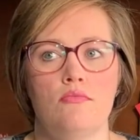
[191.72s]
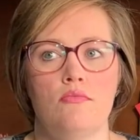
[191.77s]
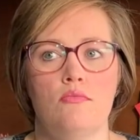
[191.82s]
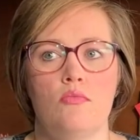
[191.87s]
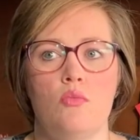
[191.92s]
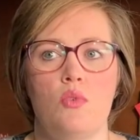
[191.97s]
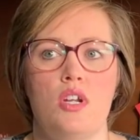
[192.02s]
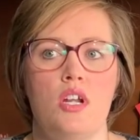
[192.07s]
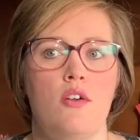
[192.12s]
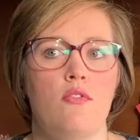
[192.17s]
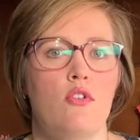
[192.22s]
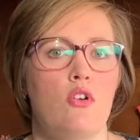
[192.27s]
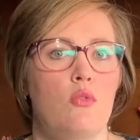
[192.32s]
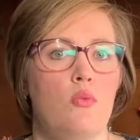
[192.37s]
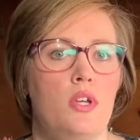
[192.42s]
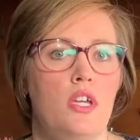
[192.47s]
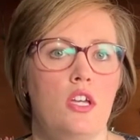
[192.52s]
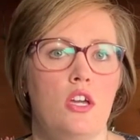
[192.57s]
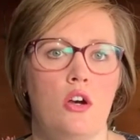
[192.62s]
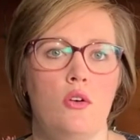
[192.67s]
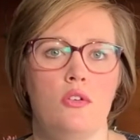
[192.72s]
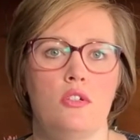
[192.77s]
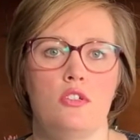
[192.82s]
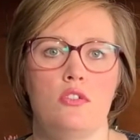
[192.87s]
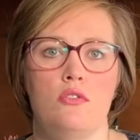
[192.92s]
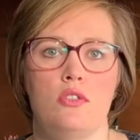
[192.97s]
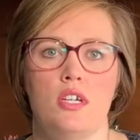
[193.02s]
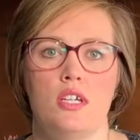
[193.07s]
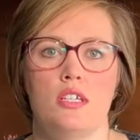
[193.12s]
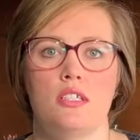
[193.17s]
whenever we go and do
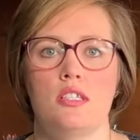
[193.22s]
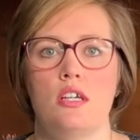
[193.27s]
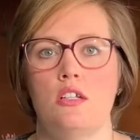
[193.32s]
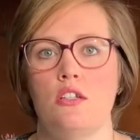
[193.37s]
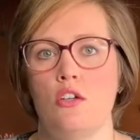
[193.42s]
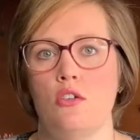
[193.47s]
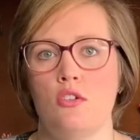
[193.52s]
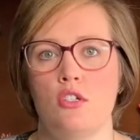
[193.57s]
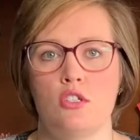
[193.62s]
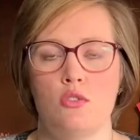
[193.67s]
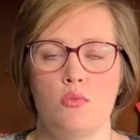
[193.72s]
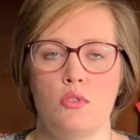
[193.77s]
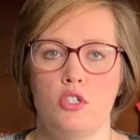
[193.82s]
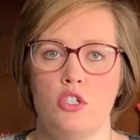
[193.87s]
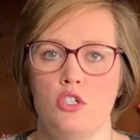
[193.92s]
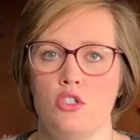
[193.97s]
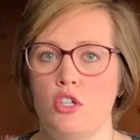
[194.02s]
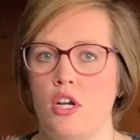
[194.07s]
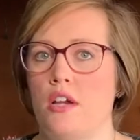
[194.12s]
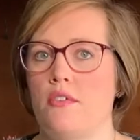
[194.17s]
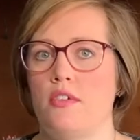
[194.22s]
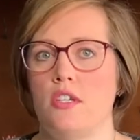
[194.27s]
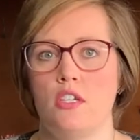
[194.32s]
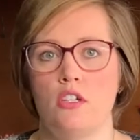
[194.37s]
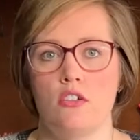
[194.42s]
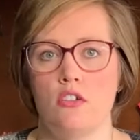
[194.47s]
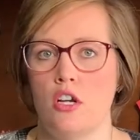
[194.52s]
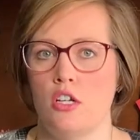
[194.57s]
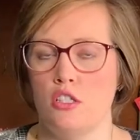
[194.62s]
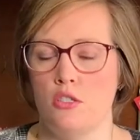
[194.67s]
this, I notice when you're driving,
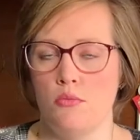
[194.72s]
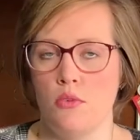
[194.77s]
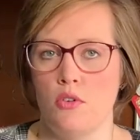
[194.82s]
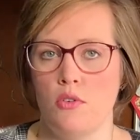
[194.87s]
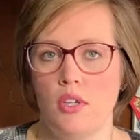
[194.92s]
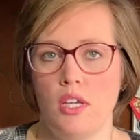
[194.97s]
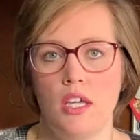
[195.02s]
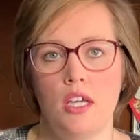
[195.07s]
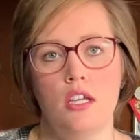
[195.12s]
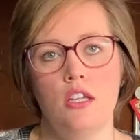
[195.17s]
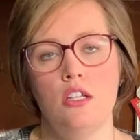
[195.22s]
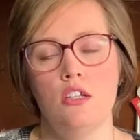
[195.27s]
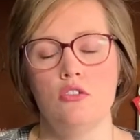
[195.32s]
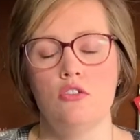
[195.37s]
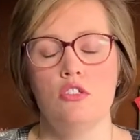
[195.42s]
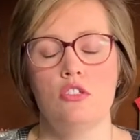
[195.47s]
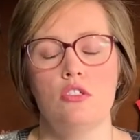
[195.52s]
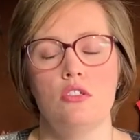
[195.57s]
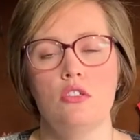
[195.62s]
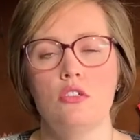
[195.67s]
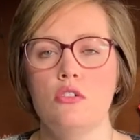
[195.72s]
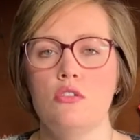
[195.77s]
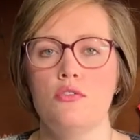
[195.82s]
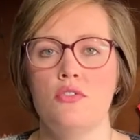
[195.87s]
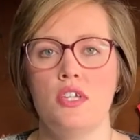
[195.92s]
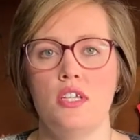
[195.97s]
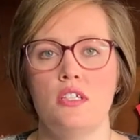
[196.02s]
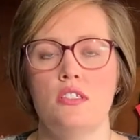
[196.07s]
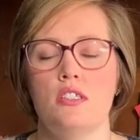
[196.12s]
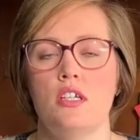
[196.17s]
you're not smoking. Just little
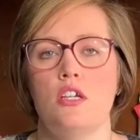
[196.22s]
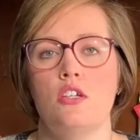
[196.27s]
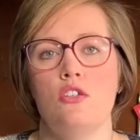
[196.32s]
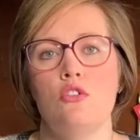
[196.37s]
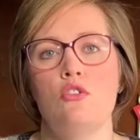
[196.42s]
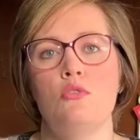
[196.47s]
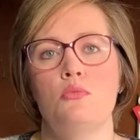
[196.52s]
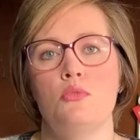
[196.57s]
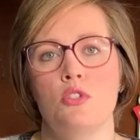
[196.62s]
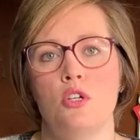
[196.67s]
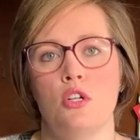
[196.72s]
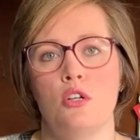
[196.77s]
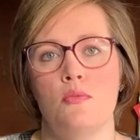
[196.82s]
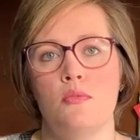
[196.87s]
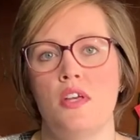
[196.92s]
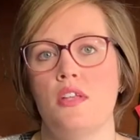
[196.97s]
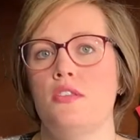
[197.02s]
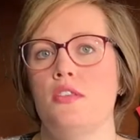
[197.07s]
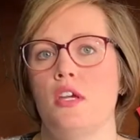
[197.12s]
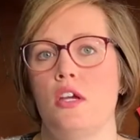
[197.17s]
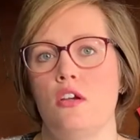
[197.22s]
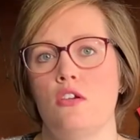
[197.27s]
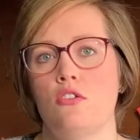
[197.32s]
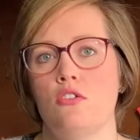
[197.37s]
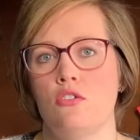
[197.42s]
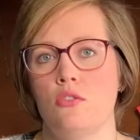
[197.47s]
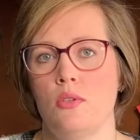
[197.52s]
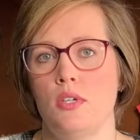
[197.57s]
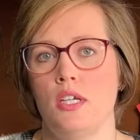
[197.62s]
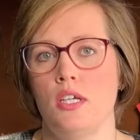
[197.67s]
things that you observe that they're
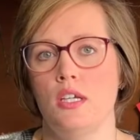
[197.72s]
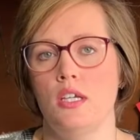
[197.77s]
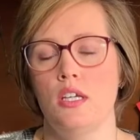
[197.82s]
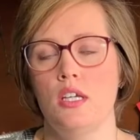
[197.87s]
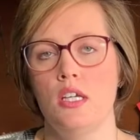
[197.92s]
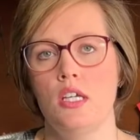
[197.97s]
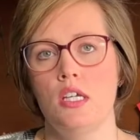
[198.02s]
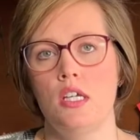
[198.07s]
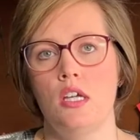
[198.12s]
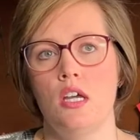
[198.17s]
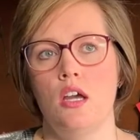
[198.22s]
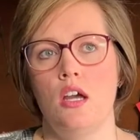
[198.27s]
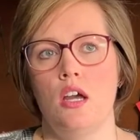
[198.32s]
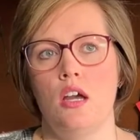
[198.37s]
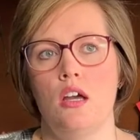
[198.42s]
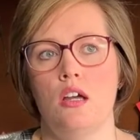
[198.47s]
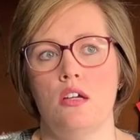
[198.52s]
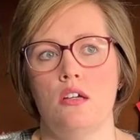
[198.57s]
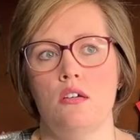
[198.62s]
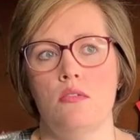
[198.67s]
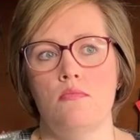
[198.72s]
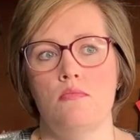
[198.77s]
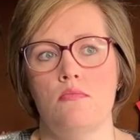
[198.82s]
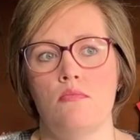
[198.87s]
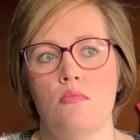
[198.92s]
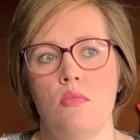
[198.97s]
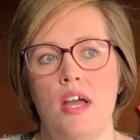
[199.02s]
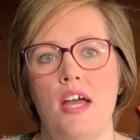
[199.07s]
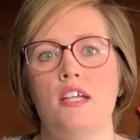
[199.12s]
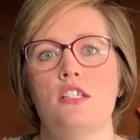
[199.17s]
doing
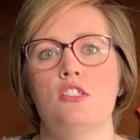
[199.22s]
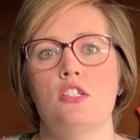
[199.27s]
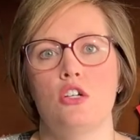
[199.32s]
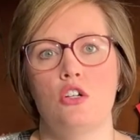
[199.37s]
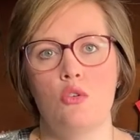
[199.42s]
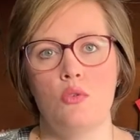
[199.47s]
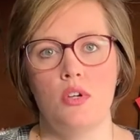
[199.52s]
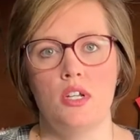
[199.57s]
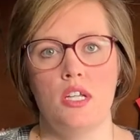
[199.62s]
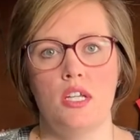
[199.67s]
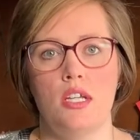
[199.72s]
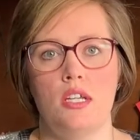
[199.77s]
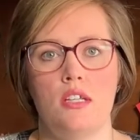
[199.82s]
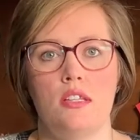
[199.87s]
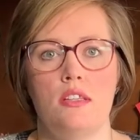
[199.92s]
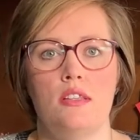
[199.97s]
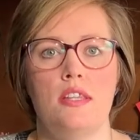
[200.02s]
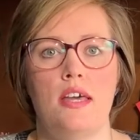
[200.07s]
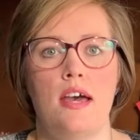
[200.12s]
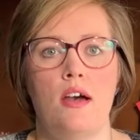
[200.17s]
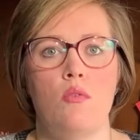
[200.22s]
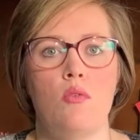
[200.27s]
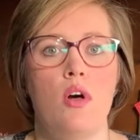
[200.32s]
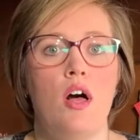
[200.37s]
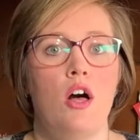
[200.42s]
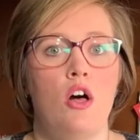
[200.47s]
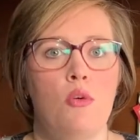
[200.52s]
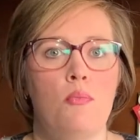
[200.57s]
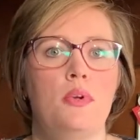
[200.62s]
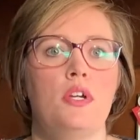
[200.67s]
as they're quitting that will
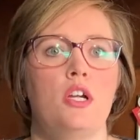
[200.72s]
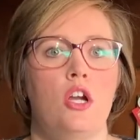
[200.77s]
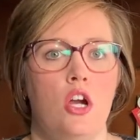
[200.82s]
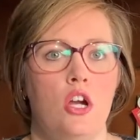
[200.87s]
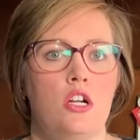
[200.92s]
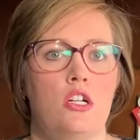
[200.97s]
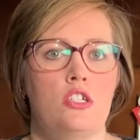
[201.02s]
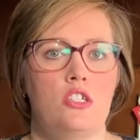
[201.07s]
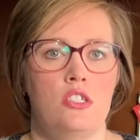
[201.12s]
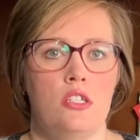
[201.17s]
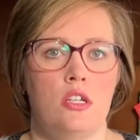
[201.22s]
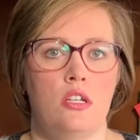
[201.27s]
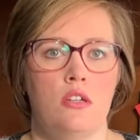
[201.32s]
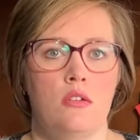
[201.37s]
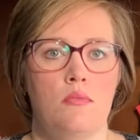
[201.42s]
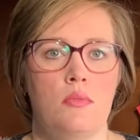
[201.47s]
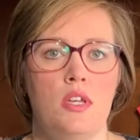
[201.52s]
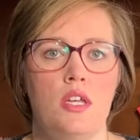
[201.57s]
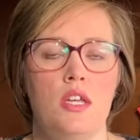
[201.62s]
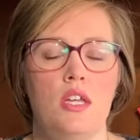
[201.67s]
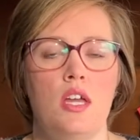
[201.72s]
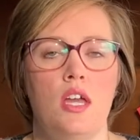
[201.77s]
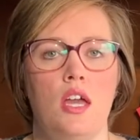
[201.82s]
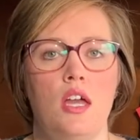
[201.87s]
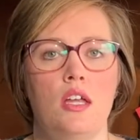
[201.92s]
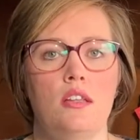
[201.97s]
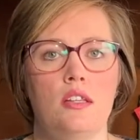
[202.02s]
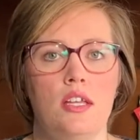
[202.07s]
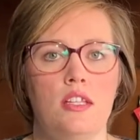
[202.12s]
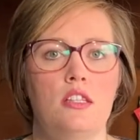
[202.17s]
help encourage them
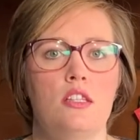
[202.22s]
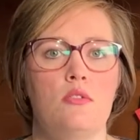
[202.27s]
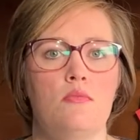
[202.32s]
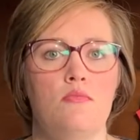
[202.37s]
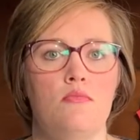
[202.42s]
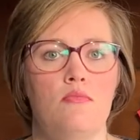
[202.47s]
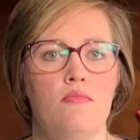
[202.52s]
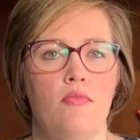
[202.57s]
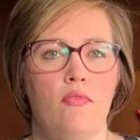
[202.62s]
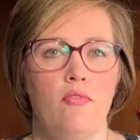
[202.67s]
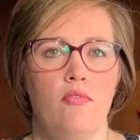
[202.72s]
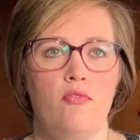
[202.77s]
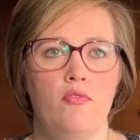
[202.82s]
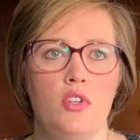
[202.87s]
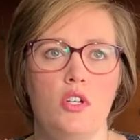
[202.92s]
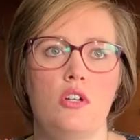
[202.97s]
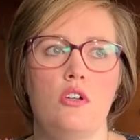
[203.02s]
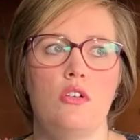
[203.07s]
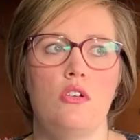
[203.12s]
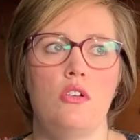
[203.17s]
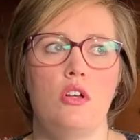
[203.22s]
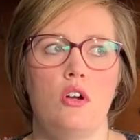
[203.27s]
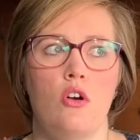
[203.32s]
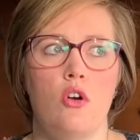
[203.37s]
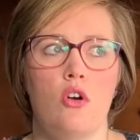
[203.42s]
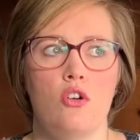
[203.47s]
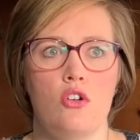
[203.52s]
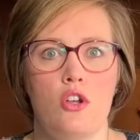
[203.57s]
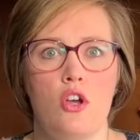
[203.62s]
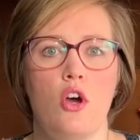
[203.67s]
and let them feel
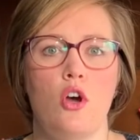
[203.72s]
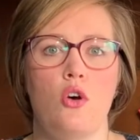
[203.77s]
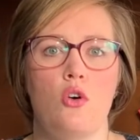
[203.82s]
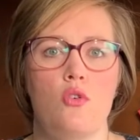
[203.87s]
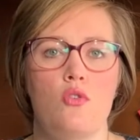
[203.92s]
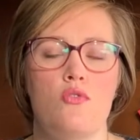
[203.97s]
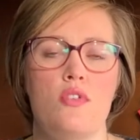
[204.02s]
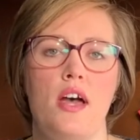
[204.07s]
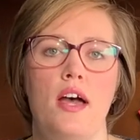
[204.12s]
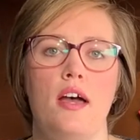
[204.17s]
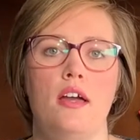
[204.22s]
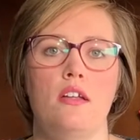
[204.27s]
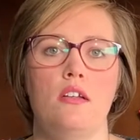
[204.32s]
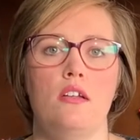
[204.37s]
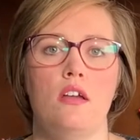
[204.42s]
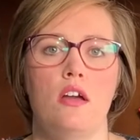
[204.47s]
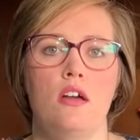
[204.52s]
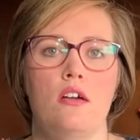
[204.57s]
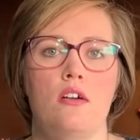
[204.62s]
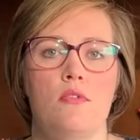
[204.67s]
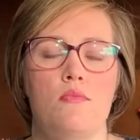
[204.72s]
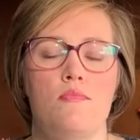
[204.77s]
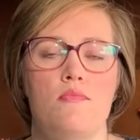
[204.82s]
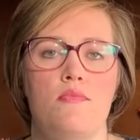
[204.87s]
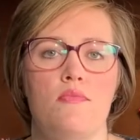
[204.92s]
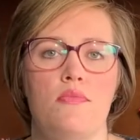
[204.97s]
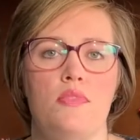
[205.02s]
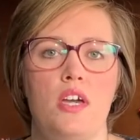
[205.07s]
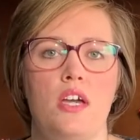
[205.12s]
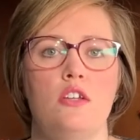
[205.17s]
or know that
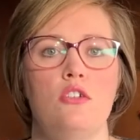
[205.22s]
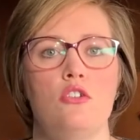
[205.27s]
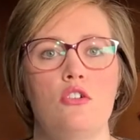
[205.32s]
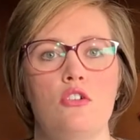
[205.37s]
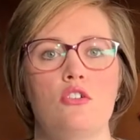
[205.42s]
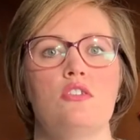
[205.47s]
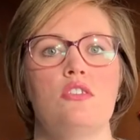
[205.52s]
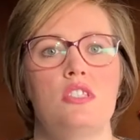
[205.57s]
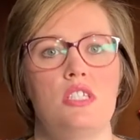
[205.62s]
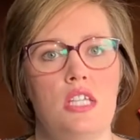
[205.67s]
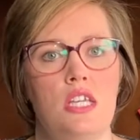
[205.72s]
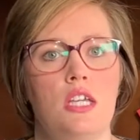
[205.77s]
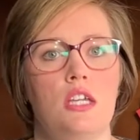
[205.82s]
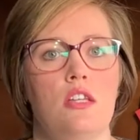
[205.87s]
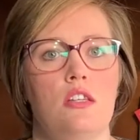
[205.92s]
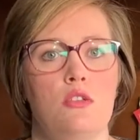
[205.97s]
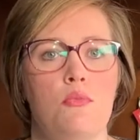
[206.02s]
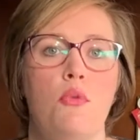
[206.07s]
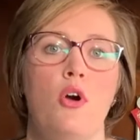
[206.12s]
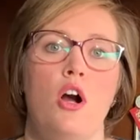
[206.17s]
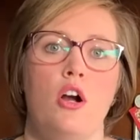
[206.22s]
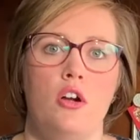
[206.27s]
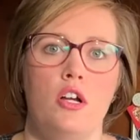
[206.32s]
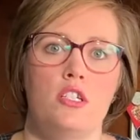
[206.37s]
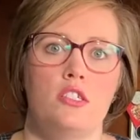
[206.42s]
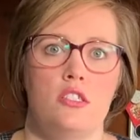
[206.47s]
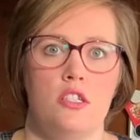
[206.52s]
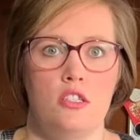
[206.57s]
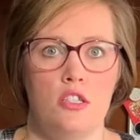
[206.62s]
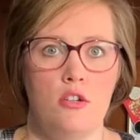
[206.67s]
that you're seeing the
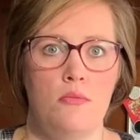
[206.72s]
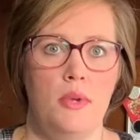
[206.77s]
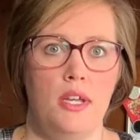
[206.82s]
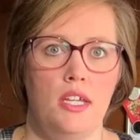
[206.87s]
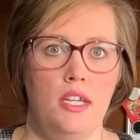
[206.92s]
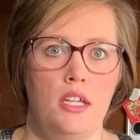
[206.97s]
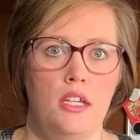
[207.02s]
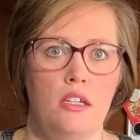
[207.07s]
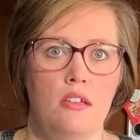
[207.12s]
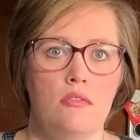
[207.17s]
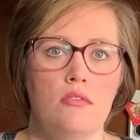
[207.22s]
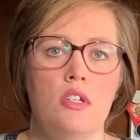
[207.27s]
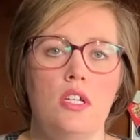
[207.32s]
progress that they're making,